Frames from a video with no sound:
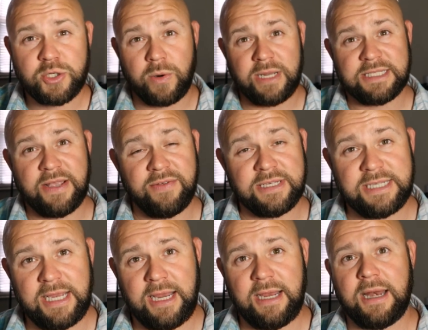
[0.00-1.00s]

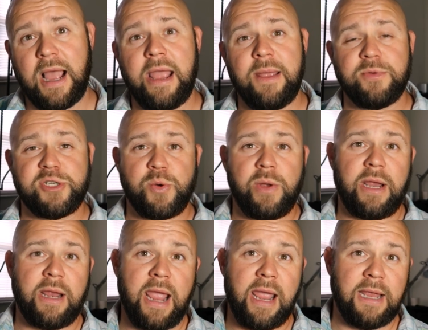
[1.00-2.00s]
2017. I am
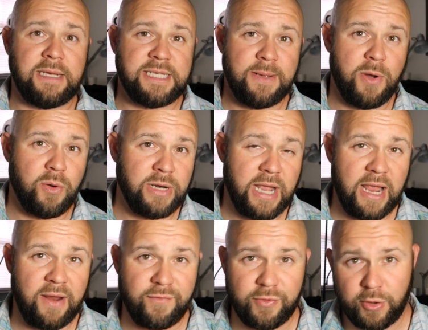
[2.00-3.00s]
doing a demo
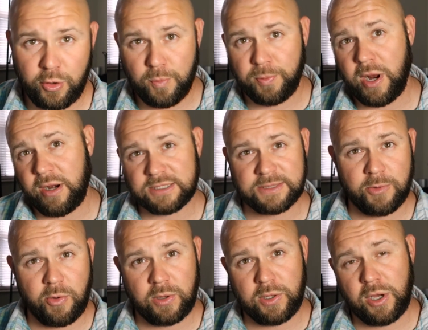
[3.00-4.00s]
day for the new products
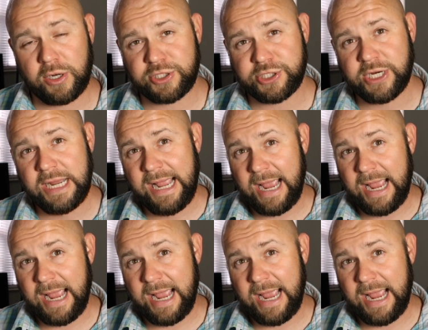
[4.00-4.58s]
I'm going to launch.